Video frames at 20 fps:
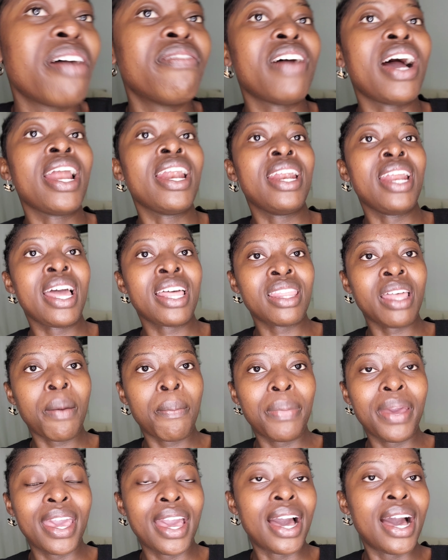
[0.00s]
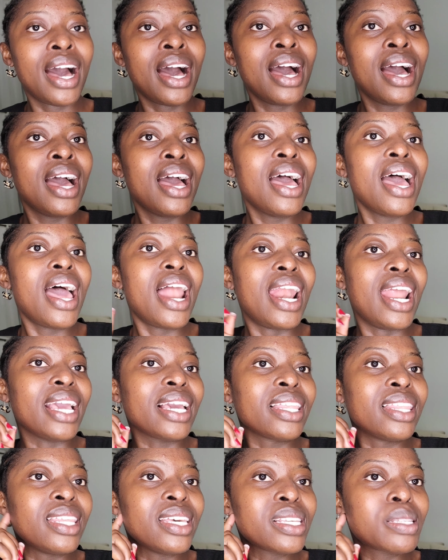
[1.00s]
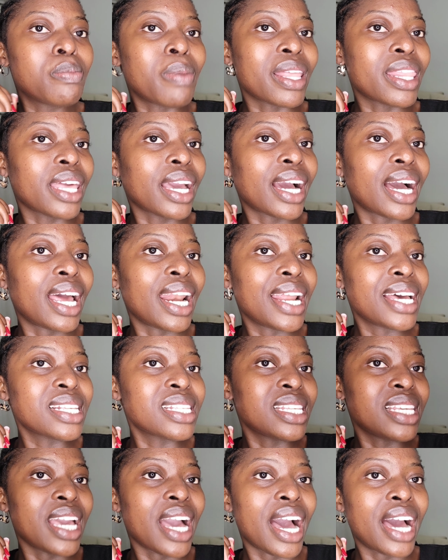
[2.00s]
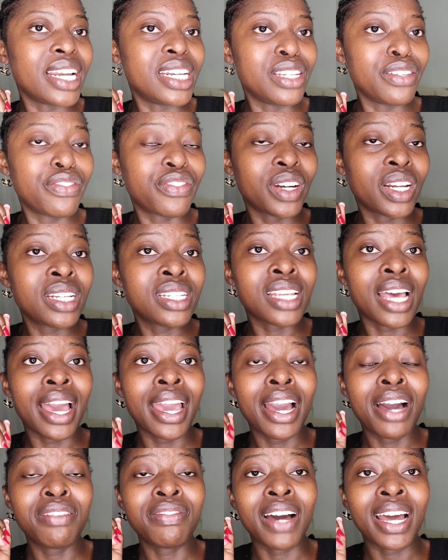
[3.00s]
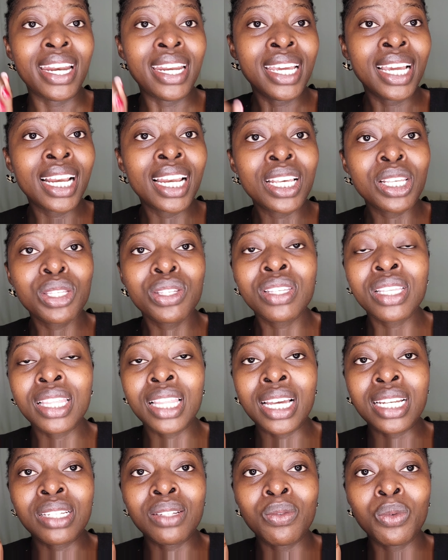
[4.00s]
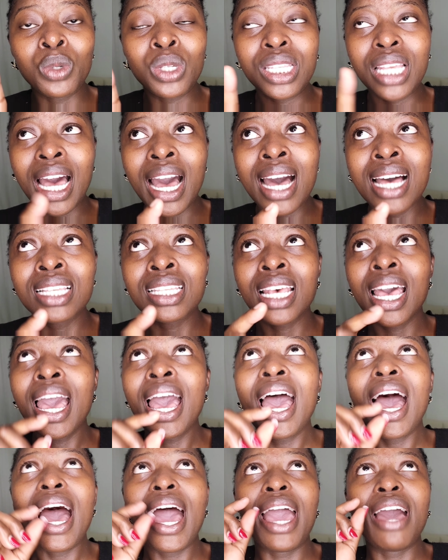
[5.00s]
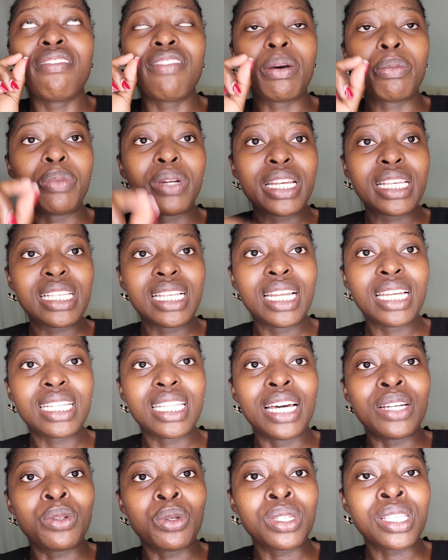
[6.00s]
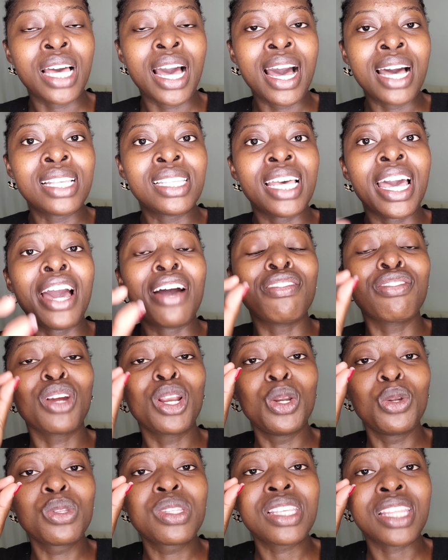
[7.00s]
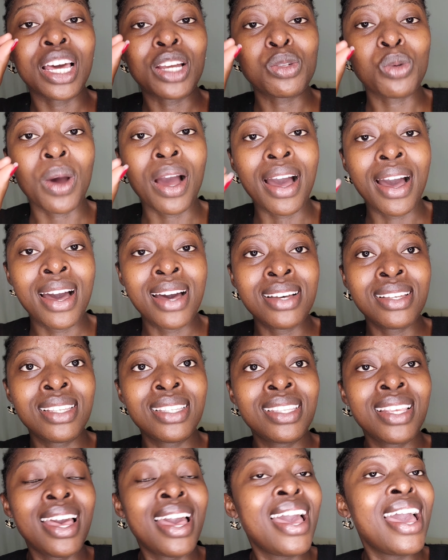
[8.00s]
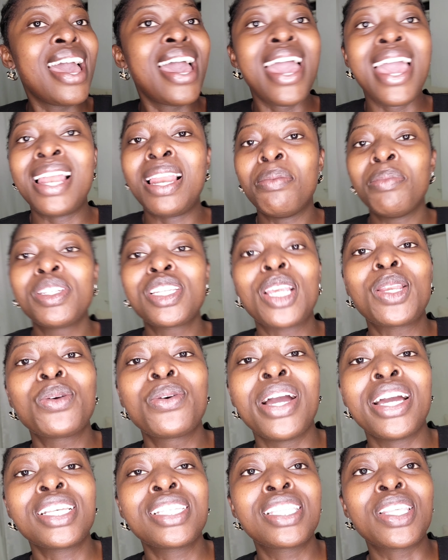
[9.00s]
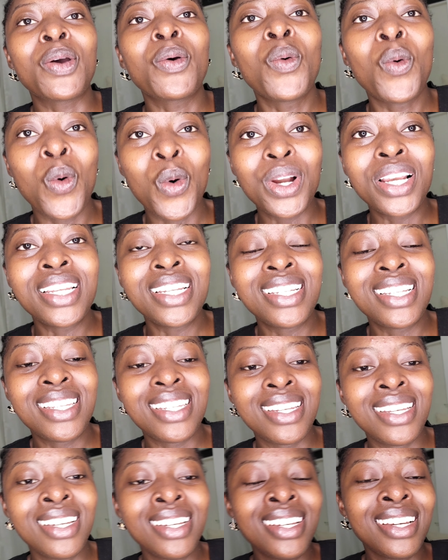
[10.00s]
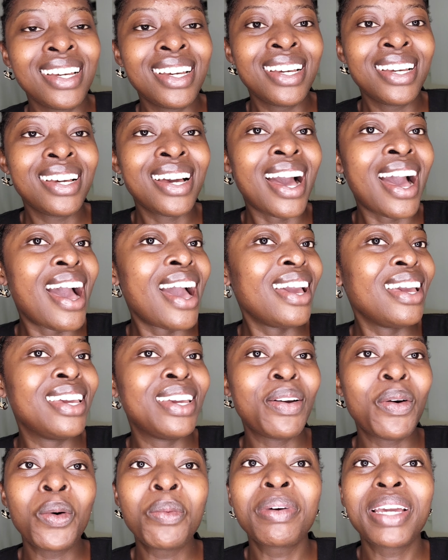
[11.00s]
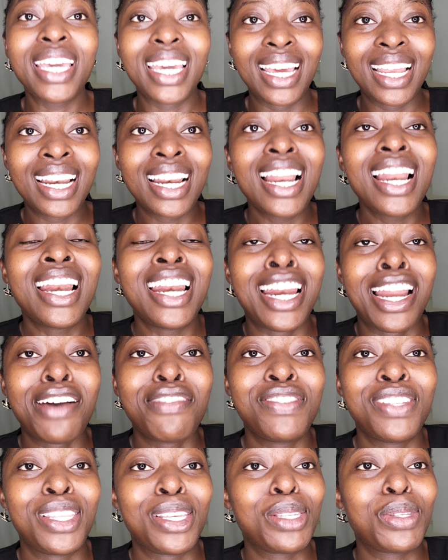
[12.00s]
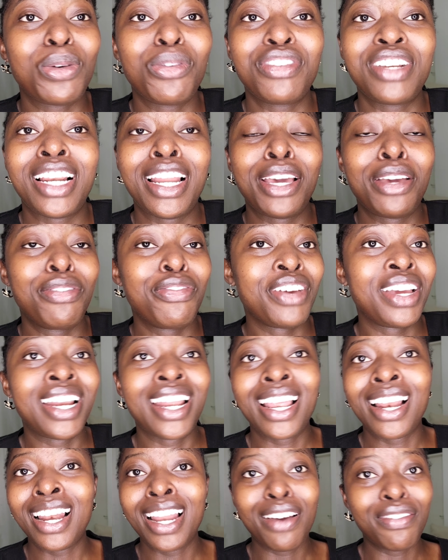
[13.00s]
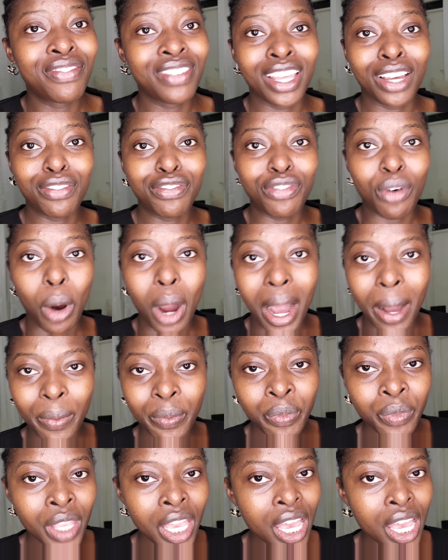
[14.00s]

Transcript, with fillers: have another pair like this, but the colors here are different. I have a necklace that was hers. I have a bracelet that was hers. I have clothes that were hers. And let me tell you guys the quality. I, home girl, loved the soft life. And I loved that for her.